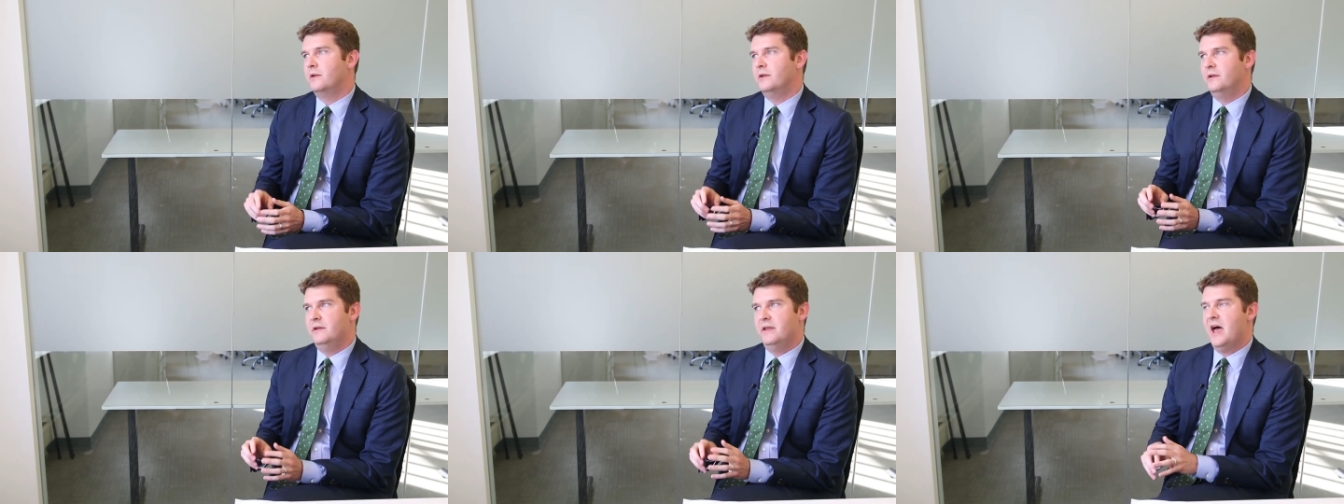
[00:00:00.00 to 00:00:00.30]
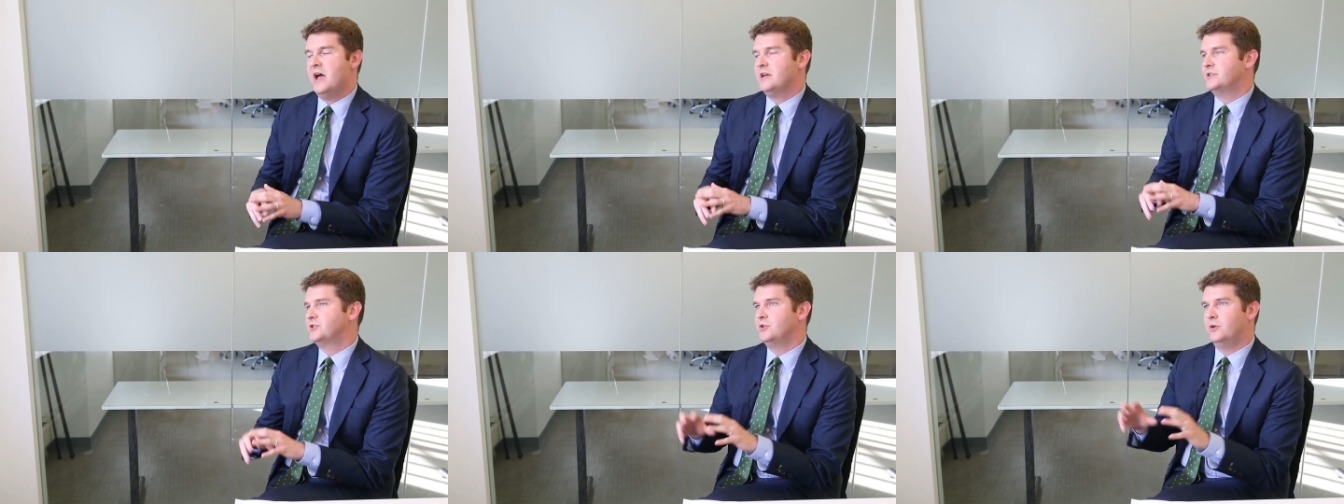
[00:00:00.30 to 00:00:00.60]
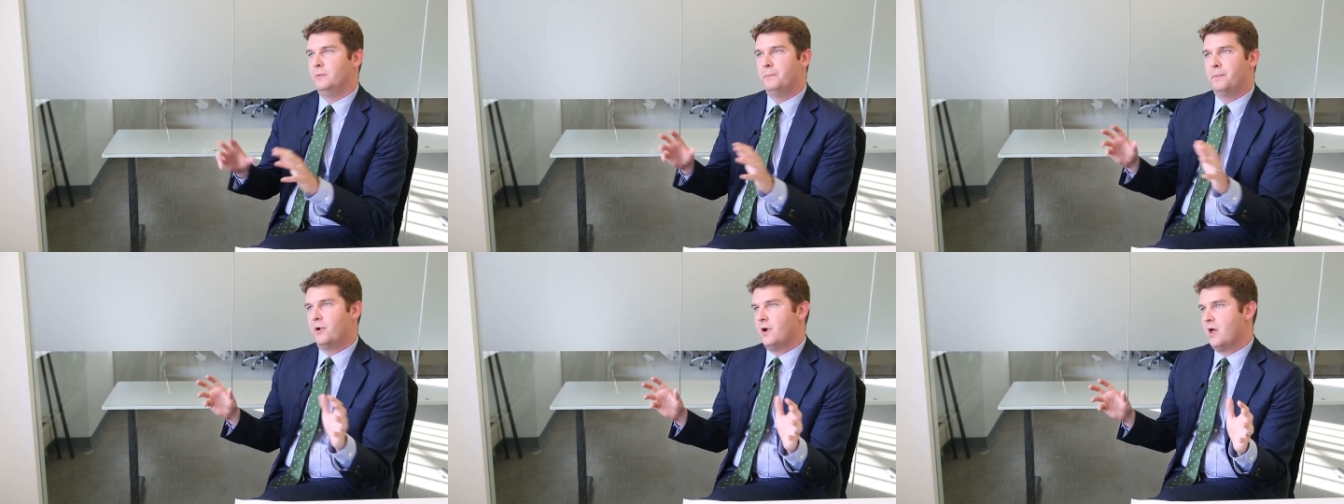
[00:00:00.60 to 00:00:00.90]

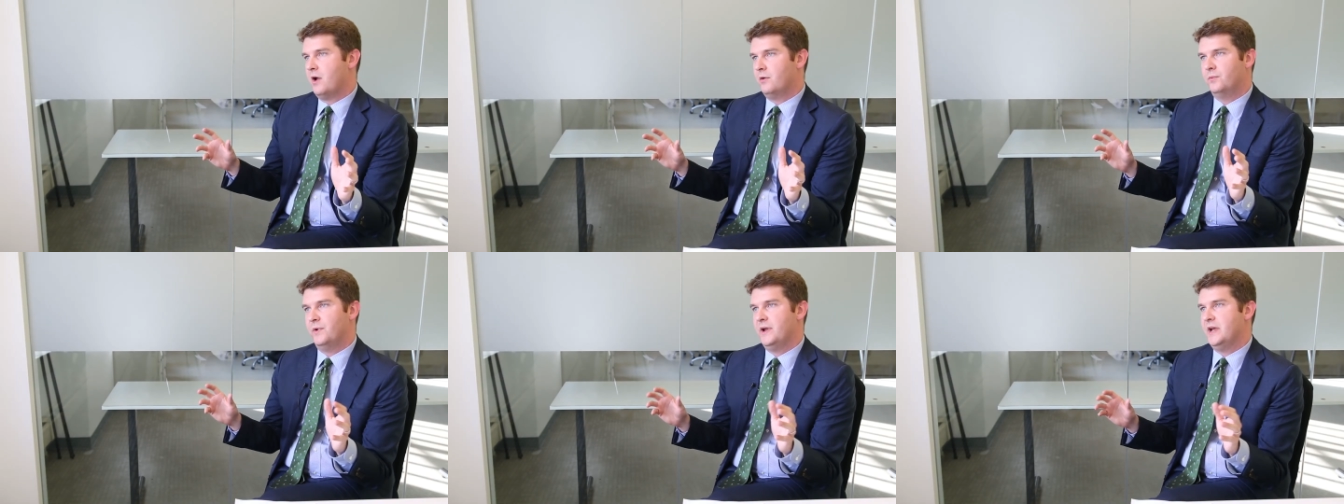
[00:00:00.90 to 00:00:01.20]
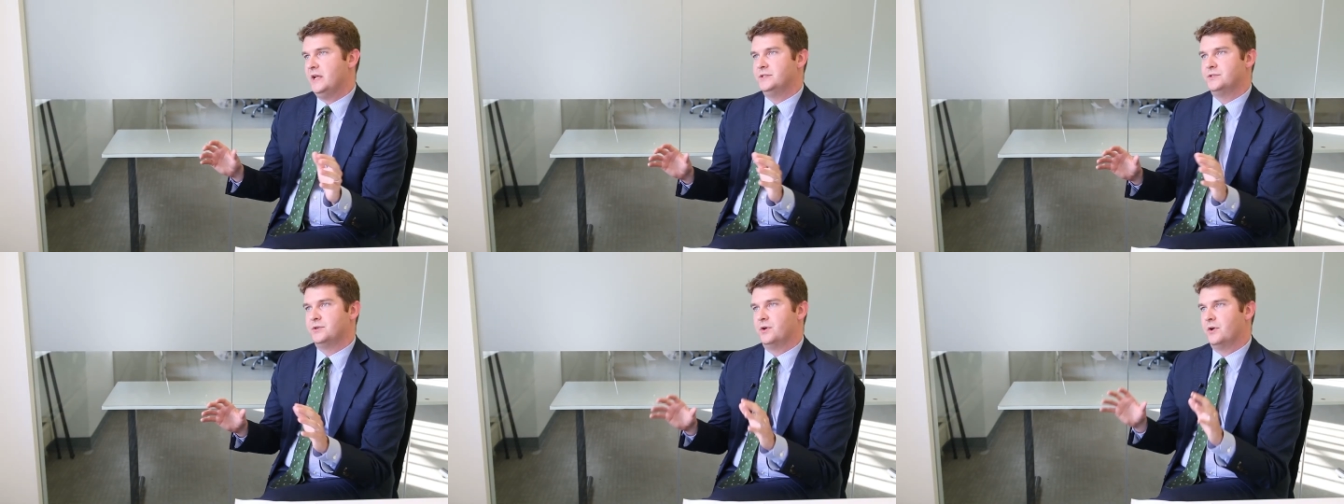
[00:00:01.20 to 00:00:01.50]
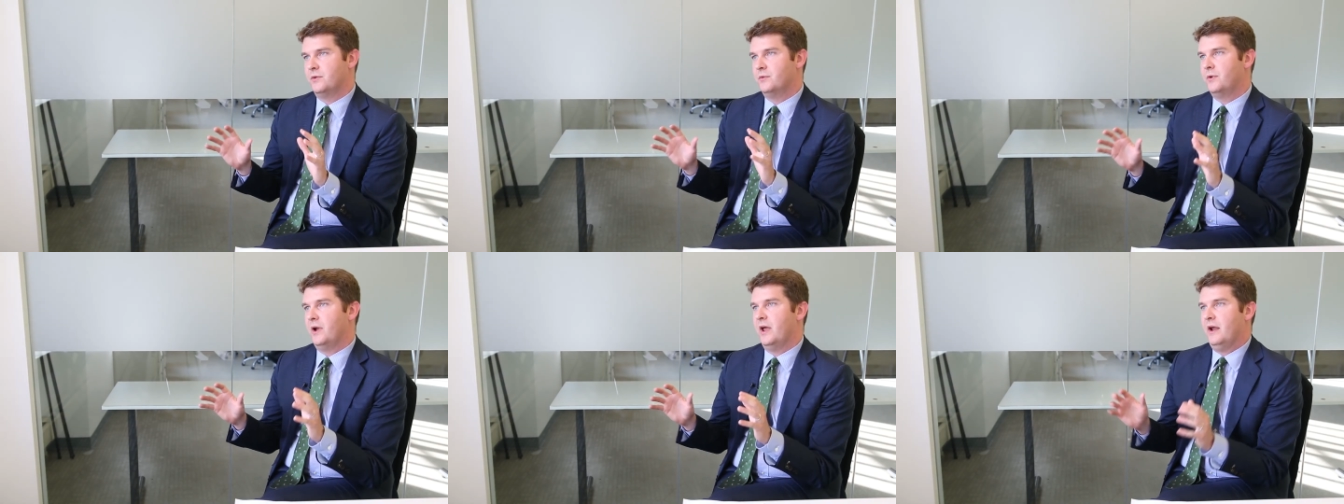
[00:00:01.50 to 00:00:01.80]
national burnout rates
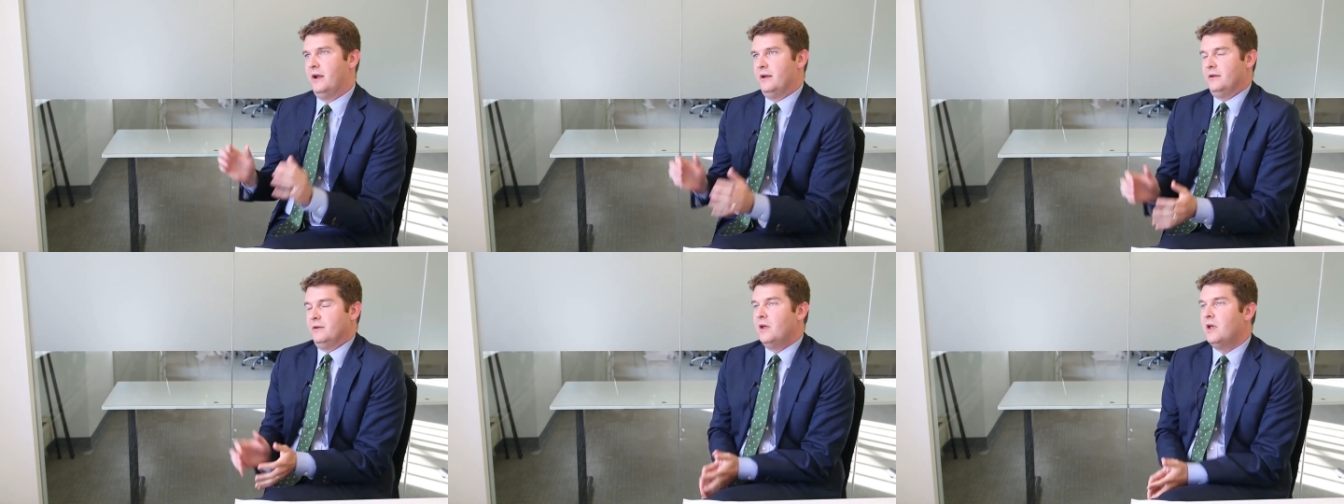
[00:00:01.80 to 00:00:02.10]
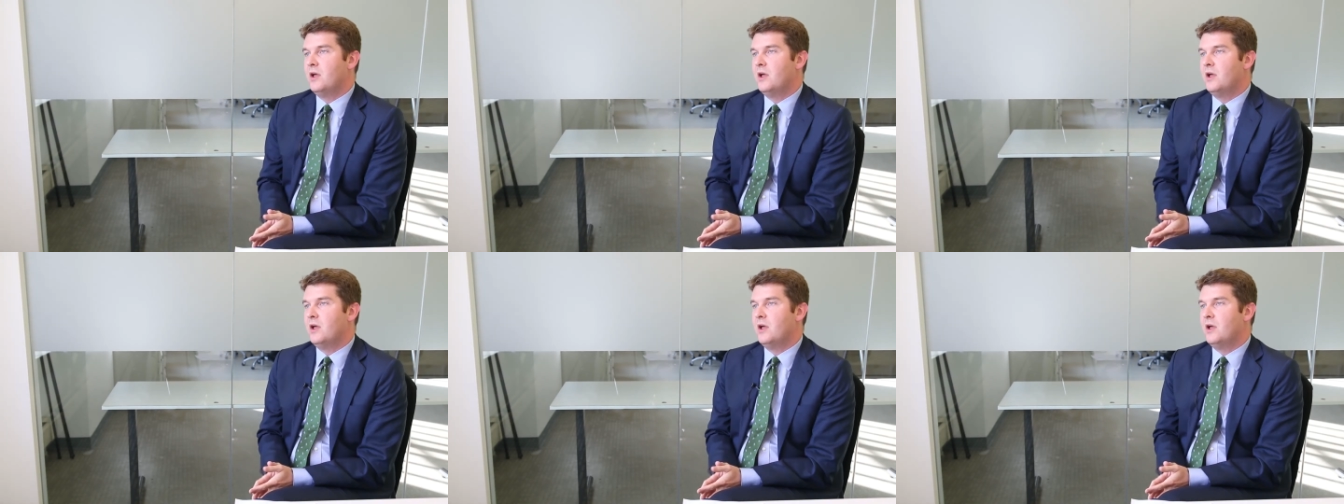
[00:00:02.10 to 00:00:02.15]
are at